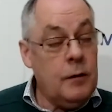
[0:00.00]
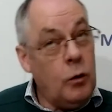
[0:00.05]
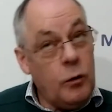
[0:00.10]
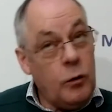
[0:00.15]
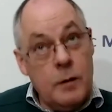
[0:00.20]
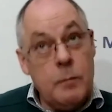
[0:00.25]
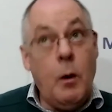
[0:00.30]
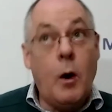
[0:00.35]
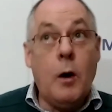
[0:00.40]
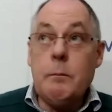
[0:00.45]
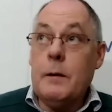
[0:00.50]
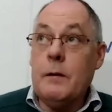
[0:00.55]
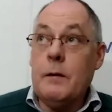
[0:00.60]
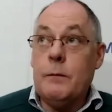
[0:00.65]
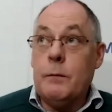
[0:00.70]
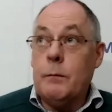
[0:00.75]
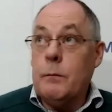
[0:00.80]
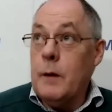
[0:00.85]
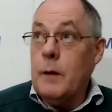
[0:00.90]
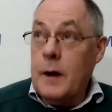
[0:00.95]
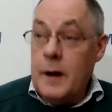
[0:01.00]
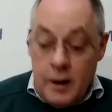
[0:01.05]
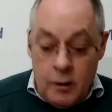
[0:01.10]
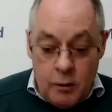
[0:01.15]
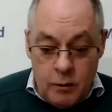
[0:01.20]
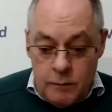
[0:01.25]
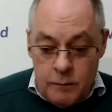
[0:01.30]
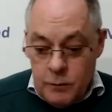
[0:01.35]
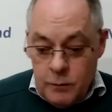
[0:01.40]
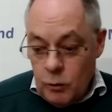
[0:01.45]
Or they might be from an
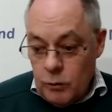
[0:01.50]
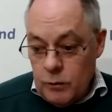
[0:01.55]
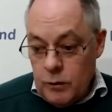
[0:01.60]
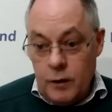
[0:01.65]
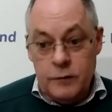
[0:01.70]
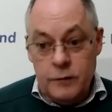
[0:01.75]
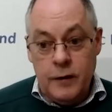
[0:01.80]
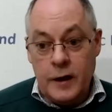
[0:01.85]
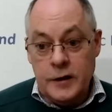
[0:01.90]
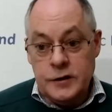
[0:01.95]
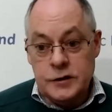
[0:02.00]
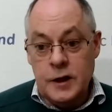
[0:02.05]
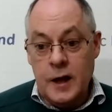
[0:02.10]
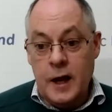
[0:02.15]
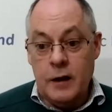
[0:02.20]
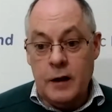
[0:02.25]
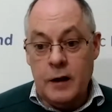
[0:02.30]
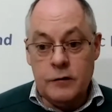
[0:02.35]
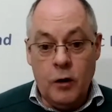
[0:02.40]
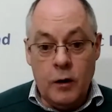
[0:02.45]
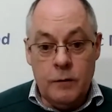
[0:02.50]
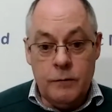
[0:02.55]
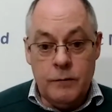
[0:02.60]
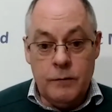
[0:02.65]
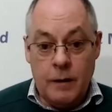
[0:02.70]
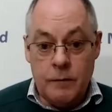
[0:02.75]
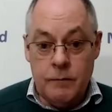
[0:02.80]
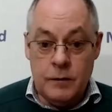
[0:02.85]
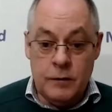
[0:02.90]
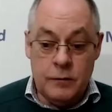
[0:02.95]
area of the organisation outside of
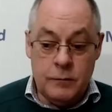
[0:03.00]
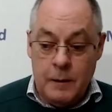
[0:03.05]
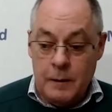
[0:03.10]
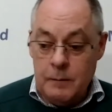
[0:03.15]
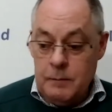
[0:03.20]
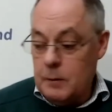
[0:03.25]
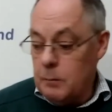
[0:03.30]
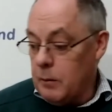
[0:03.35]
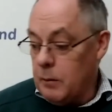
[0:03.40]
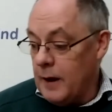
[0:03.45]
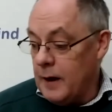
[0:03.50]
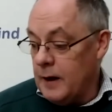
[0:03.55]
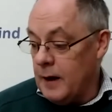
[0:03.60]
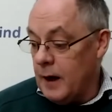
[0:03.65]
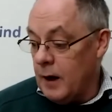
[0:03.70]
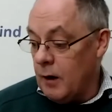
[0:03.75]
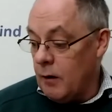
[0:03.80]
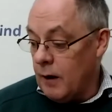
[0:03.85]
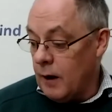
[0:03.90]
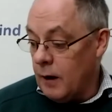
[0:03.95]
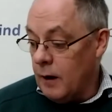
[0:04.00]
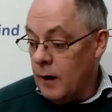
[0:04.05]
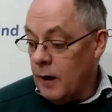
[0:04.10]
governance, maybe the planning area,